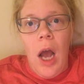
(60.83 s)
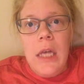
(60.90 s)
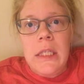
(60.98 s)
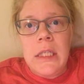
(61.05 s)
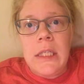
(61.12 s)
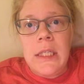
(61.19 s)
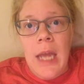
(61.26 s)

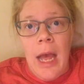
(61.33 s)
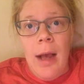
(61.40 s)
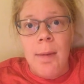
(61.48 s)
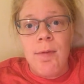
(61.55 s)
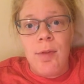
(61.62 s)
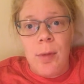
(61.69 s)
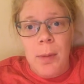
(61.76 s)

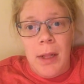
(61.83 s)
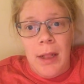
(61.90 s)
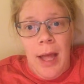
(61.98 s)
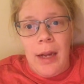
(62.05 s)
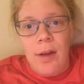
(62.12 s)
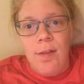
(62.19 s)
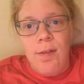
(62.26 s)
stem from a
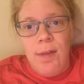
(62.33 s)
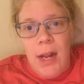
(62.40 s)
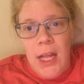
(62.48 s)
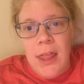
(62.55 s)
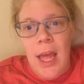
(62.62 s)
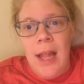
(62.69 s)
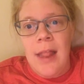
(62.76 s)
lack of
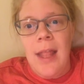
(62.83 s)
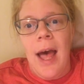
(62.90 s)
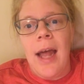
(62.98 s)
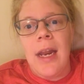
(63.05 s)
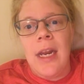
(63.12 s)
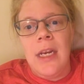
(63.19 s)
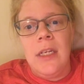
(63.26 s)
faith, and
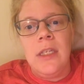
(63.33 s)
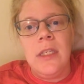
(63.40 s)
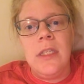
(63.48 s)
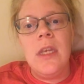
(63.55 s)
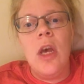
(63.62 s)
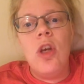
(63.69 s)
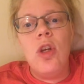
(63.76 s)
that is